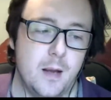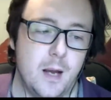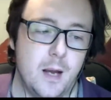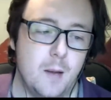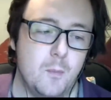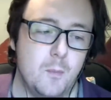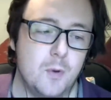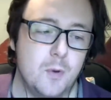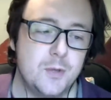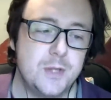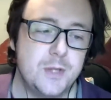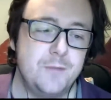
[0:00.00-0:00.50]

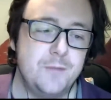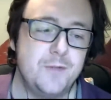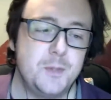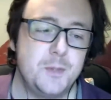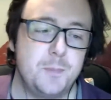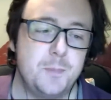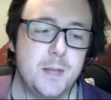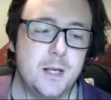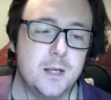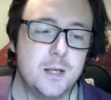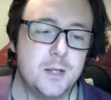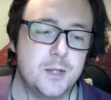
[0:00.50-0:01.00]
I'm wondering if it's
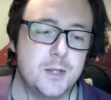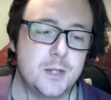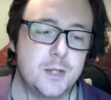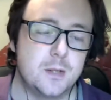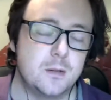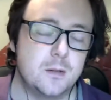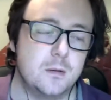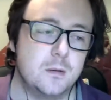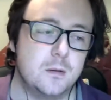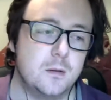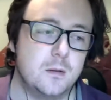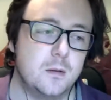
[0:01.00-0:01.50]
because
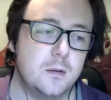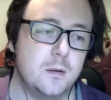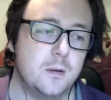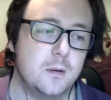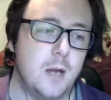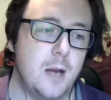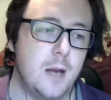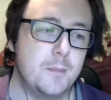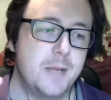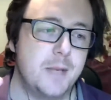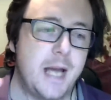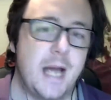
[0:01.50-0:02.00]

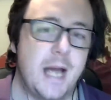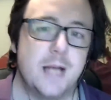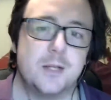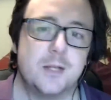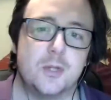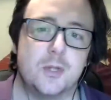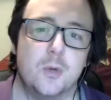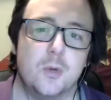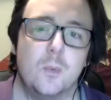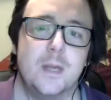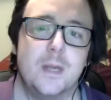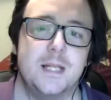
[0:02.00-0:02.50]
um,
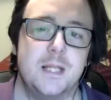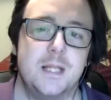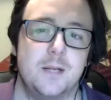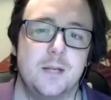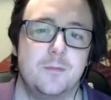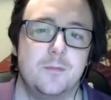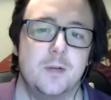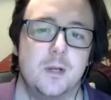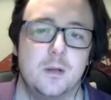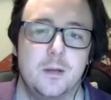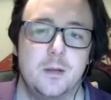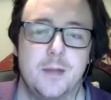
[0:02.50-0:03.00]
cats always
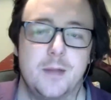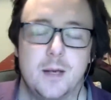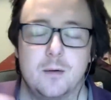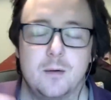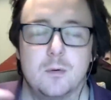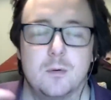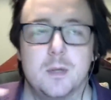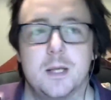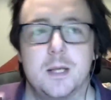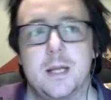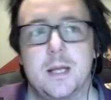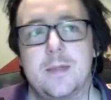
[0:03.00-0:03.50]
live in
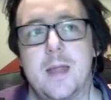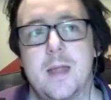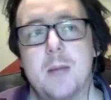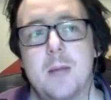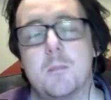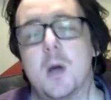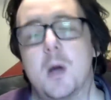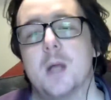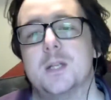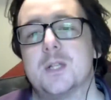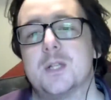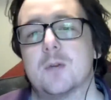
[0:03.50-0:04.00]
their in their
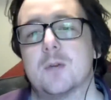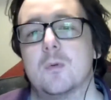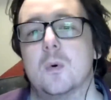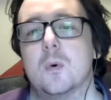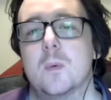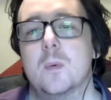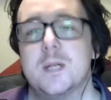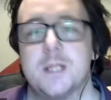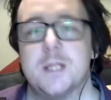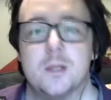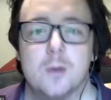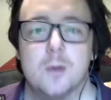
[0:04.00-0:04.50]
minds are
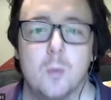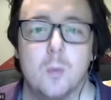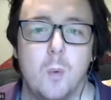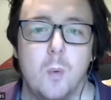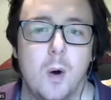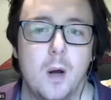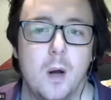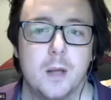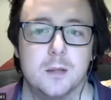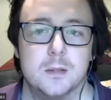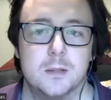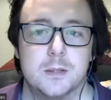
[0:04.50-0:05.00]
always in the
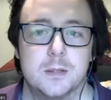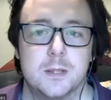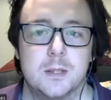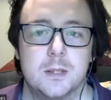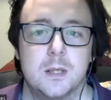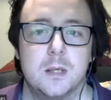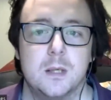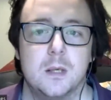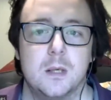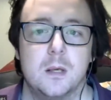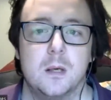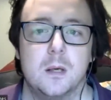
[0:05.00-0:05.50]
wild.
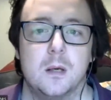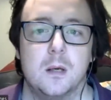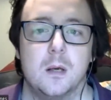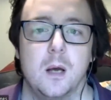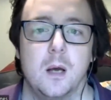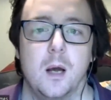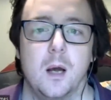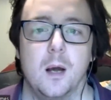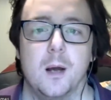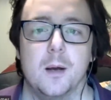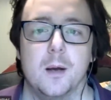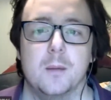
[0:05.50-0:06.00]

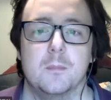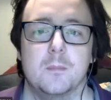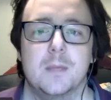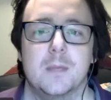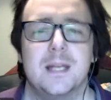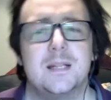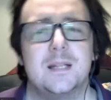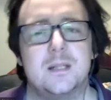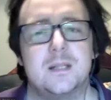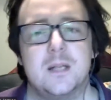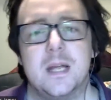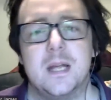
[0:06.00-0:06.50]
Um, mm.
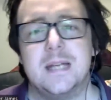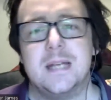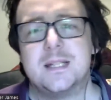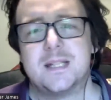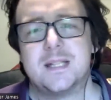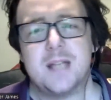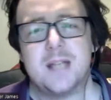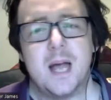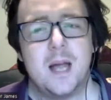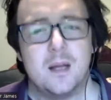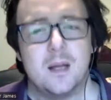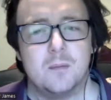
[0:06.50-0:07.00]
it, is
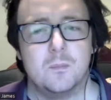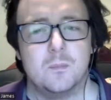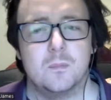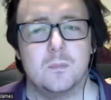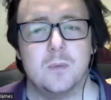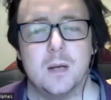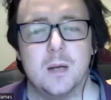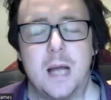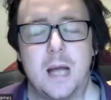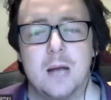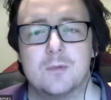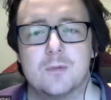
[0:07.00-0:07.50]
that
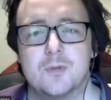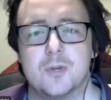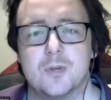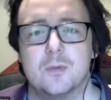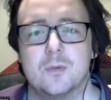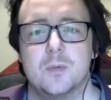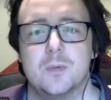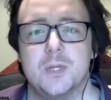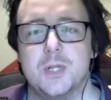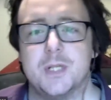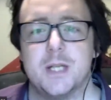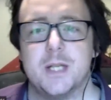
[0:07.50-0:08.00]
how
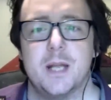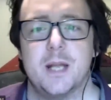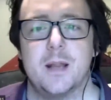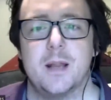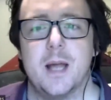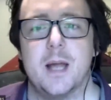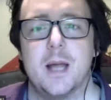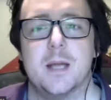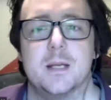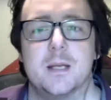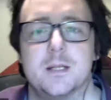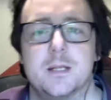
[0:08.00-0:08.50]
true would you say
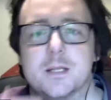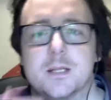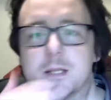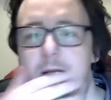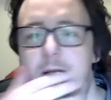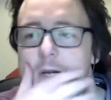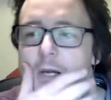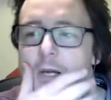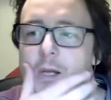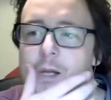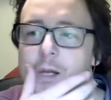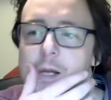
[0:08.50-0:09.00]
that is
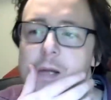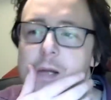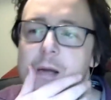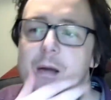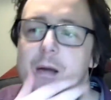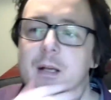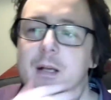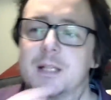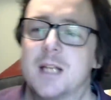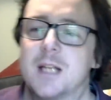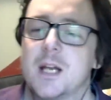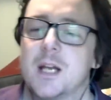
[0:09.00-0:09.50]
that?
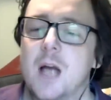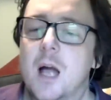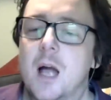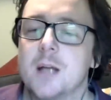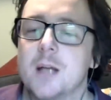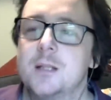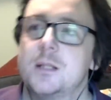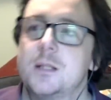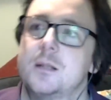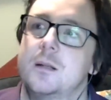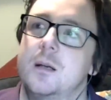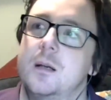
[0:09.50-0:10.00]
Cause
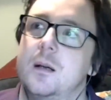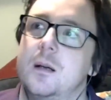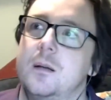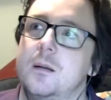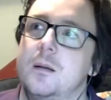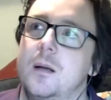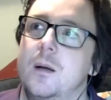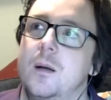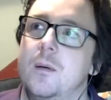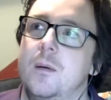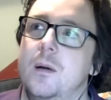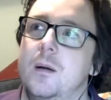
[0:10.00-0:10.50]
I,
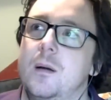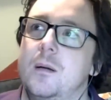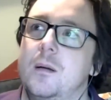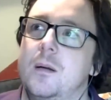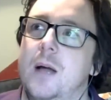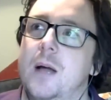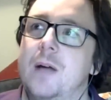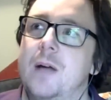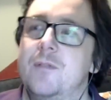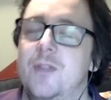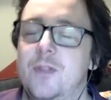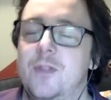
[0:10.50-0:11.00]
I,
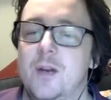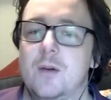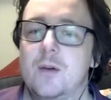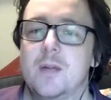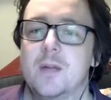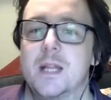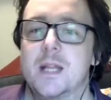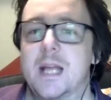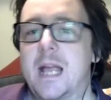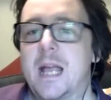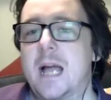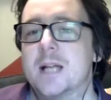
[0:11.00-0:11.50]
I have a
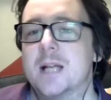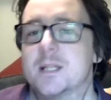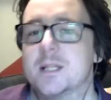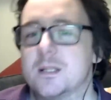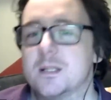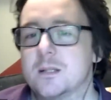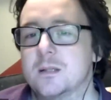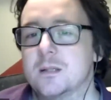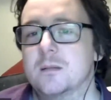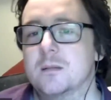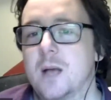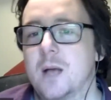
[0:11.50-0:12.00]
theory that cats
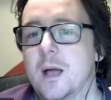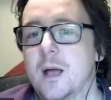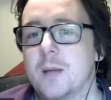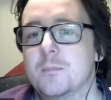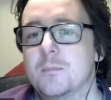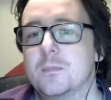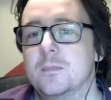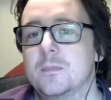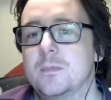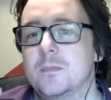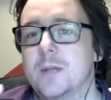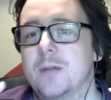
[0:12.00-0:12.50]
and
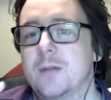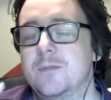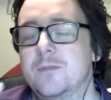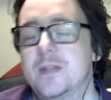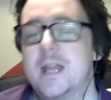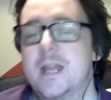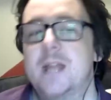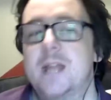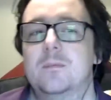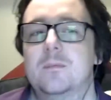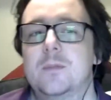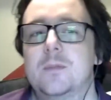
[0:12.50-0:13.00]
um, they've
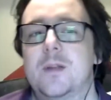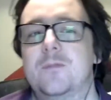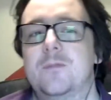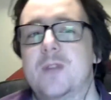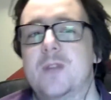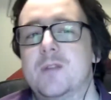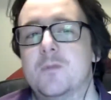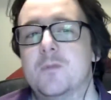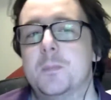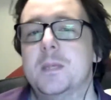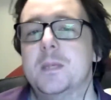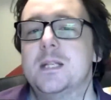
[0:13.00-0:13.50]
ne- they've
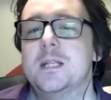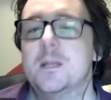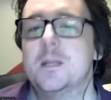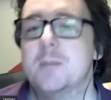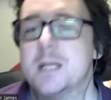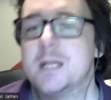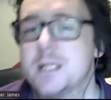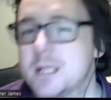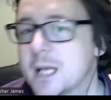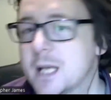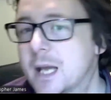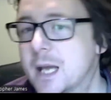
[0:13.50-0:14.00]
never been
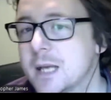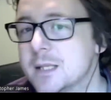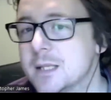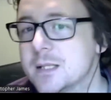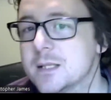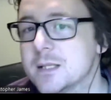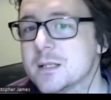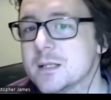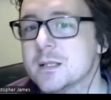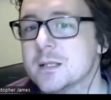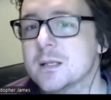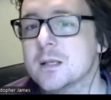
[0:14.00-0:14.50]

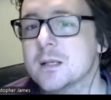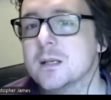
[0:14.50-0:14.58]
domesticated,